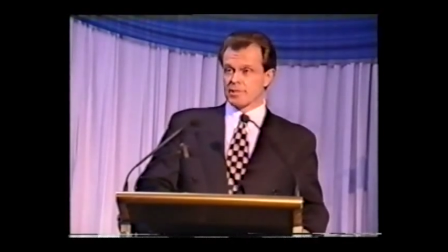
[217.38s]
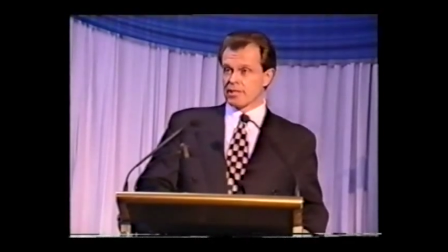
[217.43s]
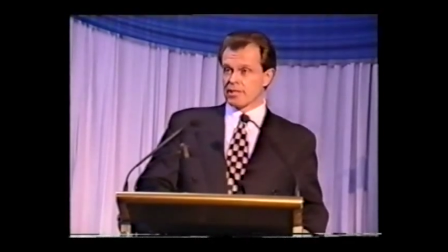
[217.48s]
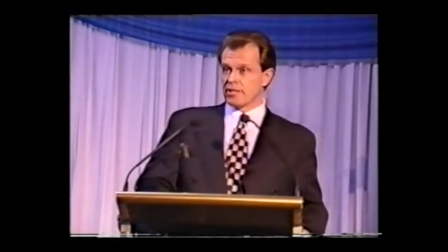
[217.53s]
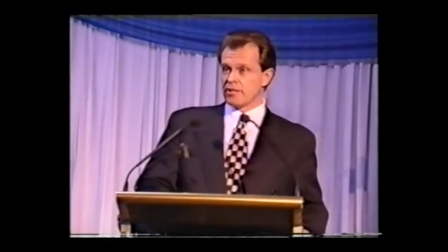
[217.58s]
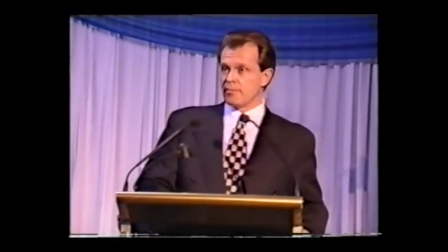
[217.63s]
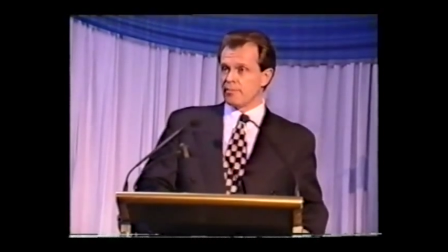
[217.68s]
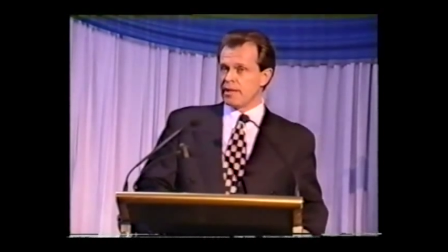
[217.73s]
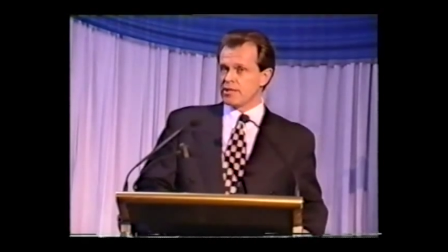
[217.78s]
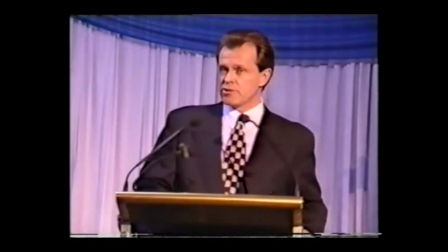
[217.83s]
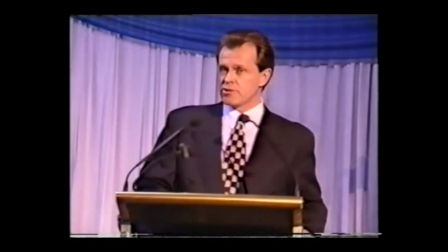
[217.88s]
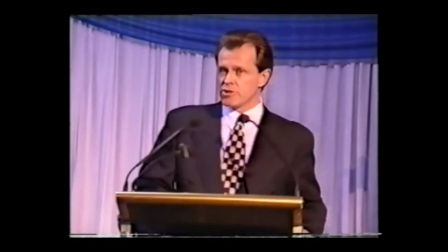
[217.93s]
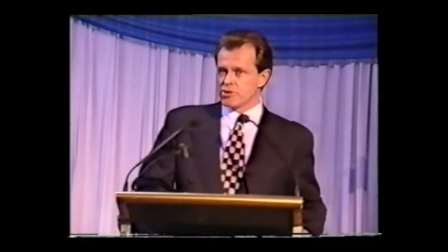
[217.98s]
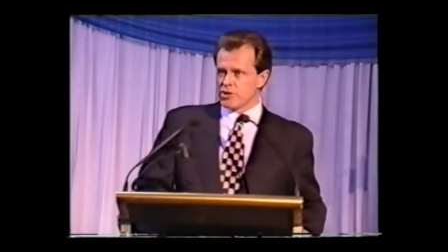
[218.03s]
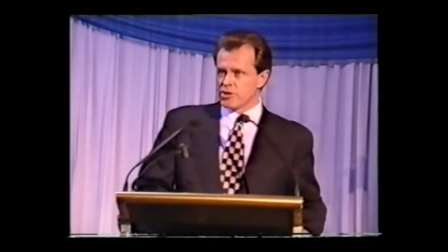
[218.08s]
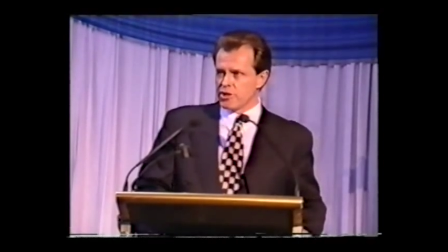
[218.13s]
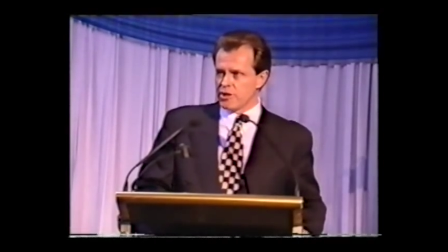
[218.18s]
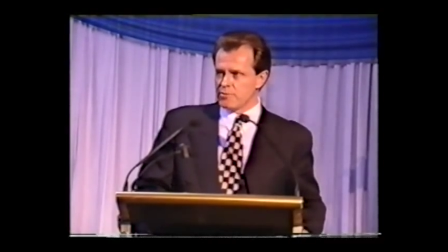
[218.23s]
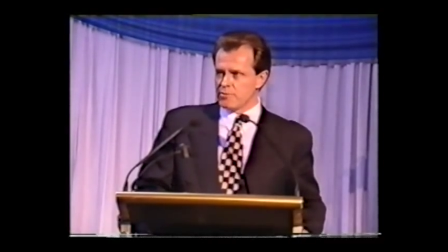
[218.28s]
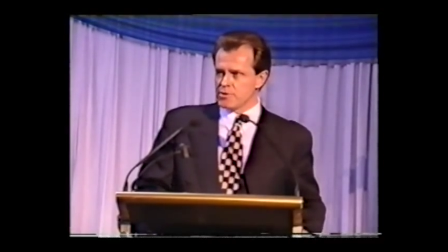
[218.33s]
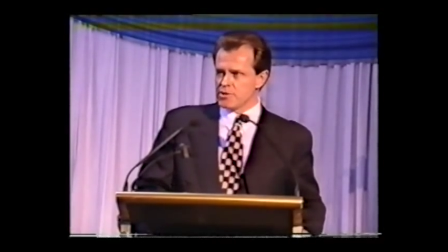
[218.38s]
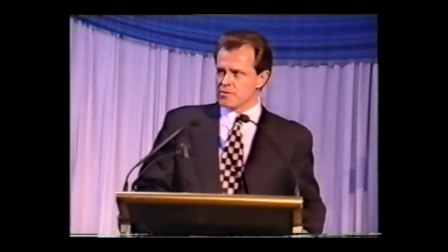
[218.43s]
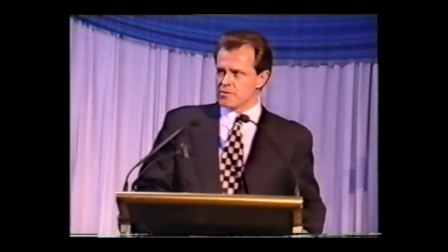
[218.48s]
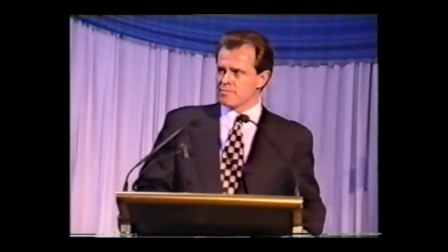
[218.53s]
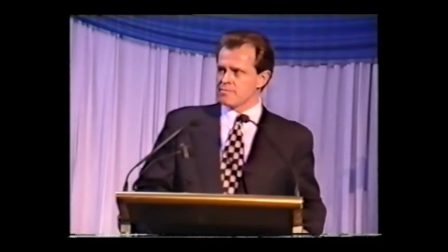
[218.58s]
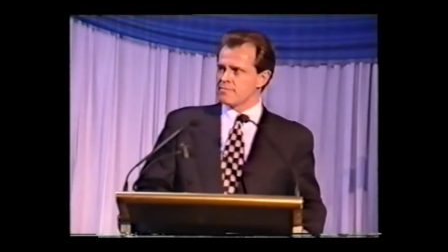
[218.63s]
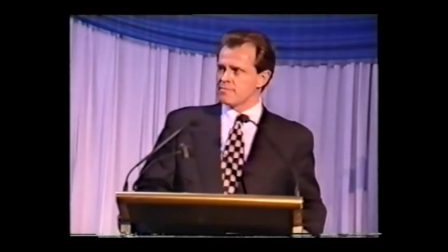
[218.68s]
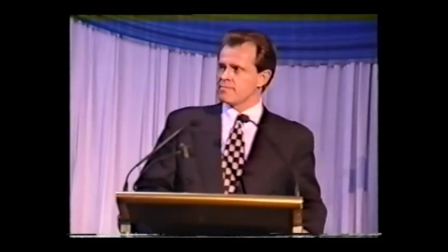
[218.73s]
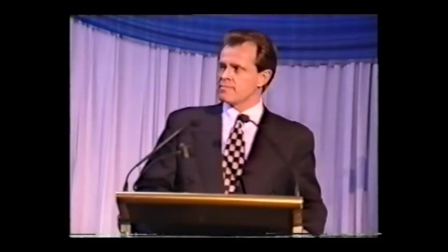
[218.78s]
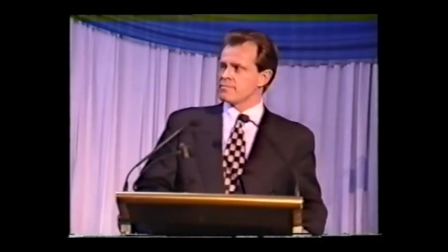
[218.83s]
Can you imagine the terms?
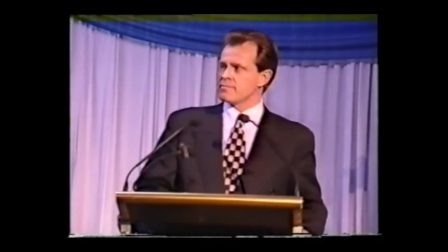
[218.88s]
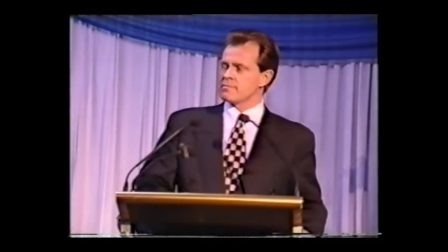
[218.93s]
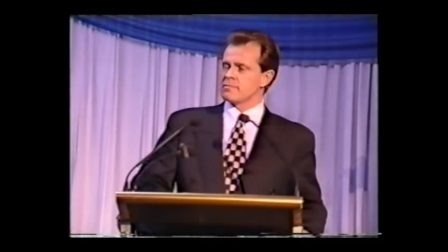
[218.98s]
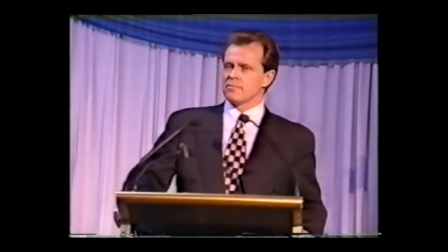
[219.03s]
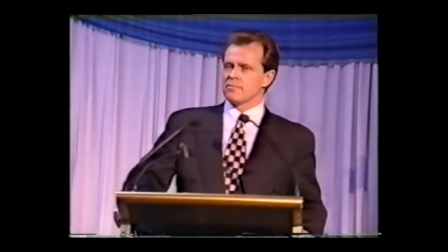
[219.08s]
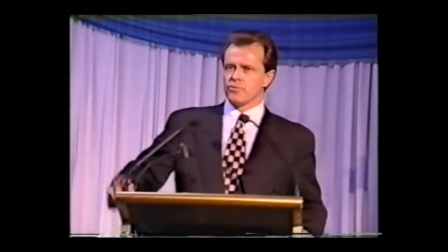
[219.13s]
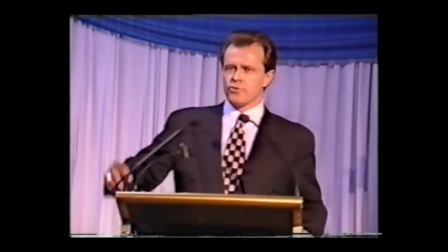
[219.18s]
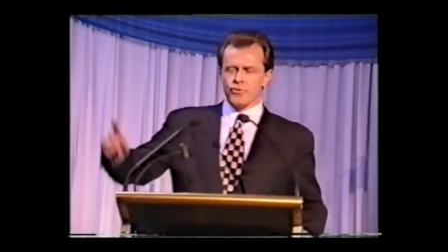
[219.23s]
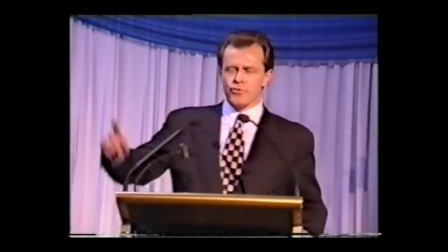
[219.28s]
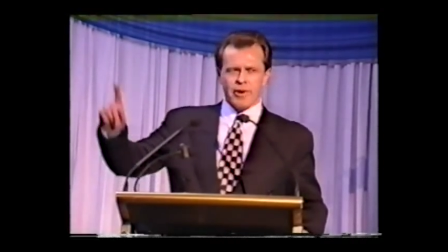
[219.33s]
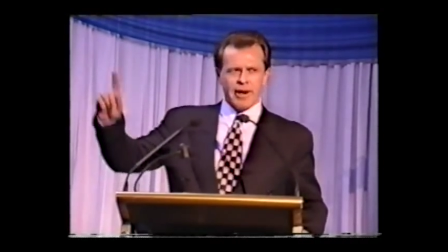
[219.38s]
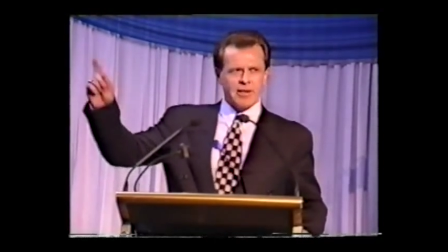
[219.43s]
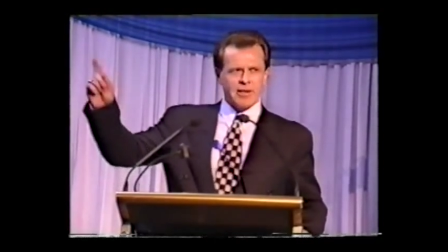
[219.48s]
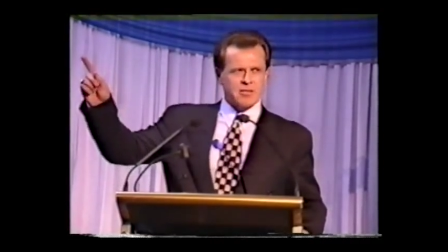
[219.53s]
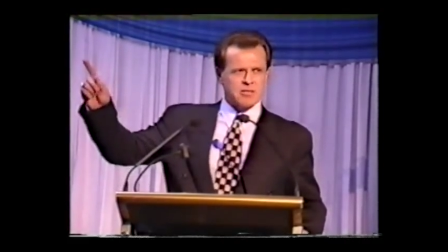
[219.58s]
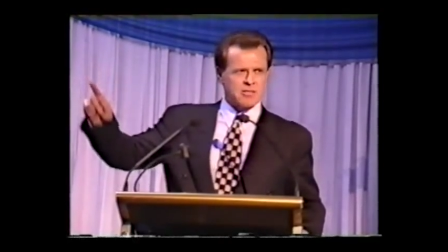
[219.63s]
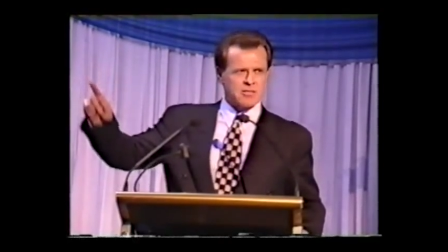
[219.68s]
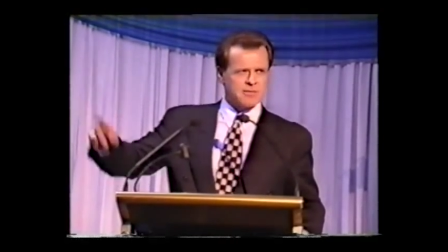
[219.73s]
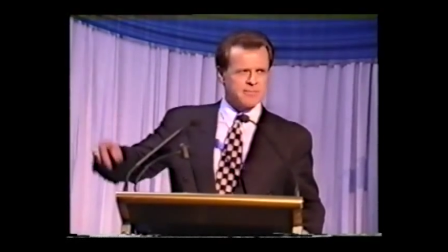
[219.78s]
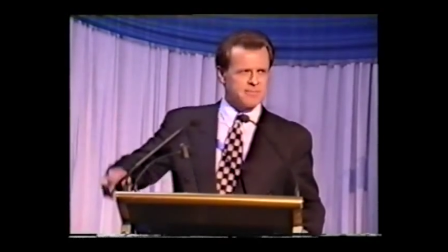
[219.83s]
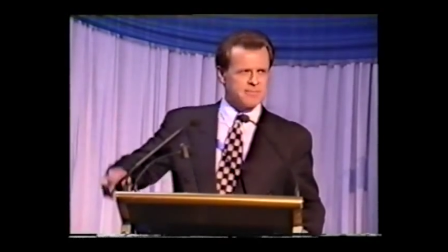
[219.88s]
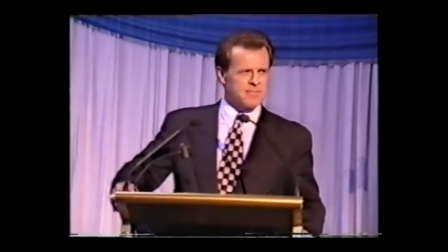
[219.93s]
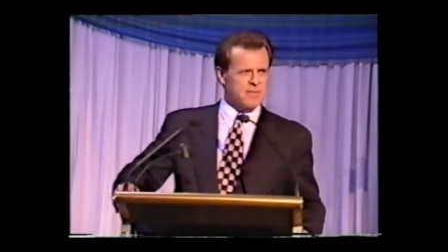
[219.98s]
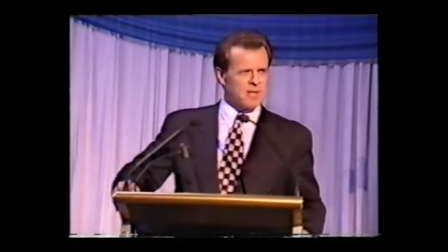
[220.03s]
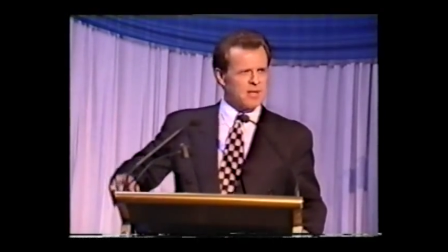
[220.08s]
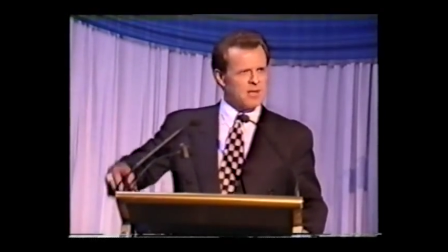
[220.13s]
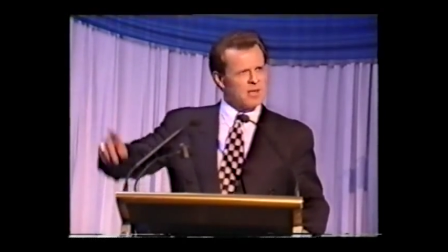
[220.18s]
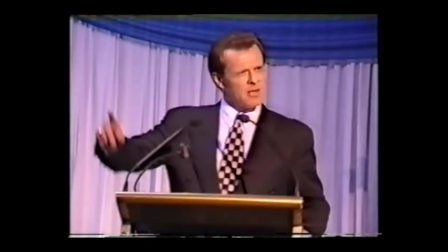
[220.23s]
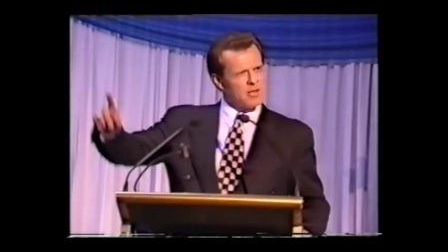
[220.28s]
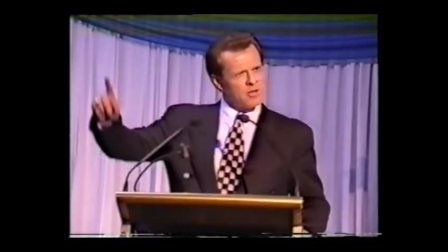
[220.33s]
Traitors,
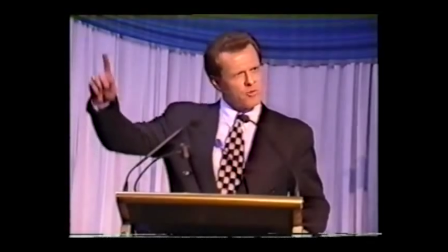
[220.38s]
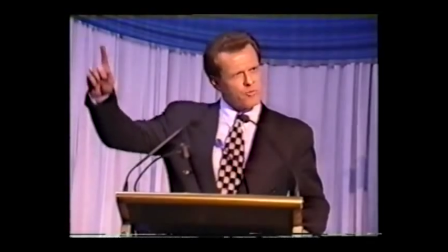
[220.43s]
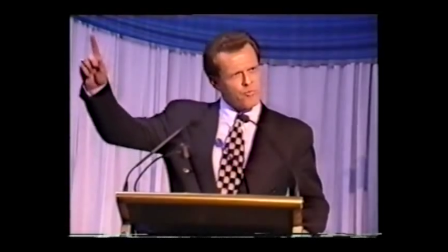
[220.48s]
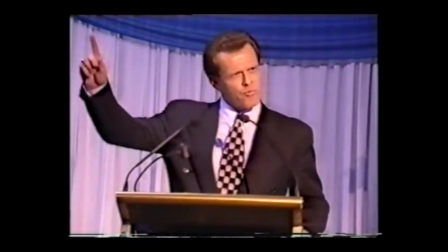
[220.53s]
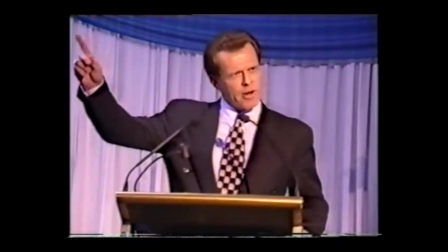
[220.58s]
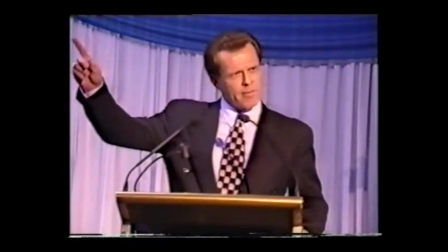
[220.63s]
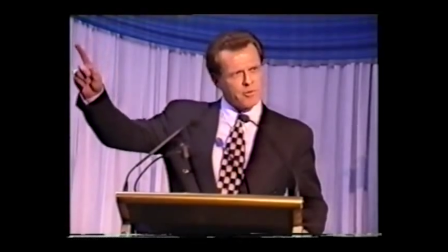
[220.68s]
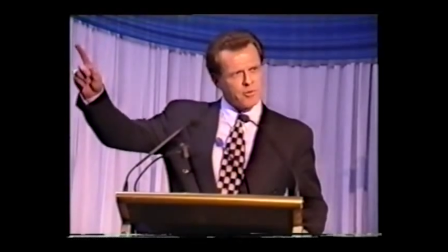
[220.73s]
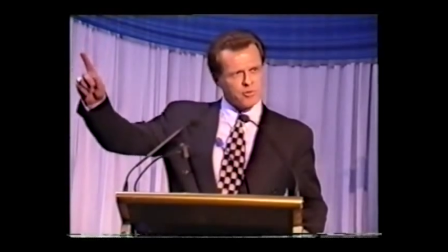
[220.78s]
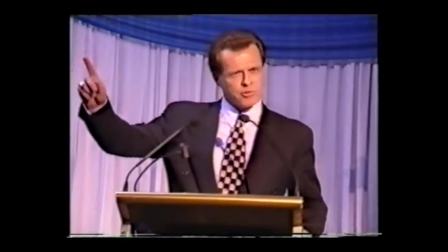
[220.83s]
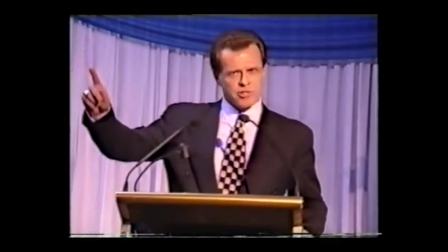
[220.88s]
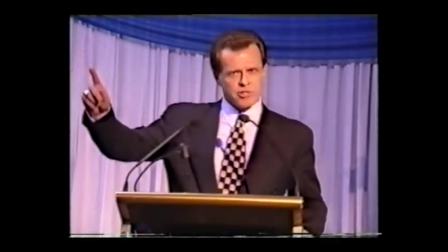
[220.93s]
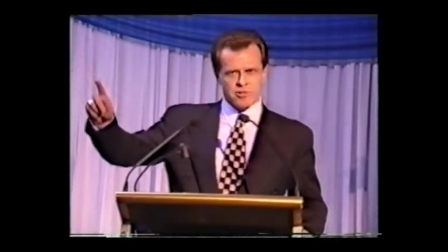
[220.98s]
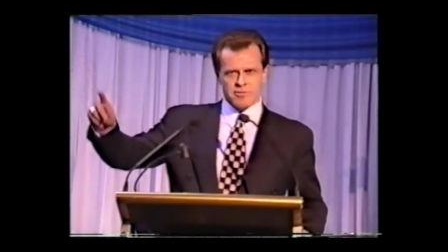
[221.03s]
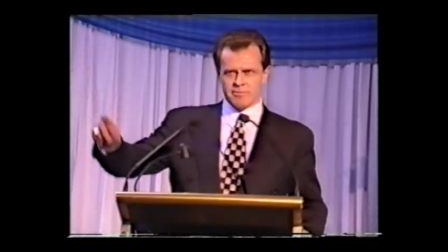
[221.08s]
rebels.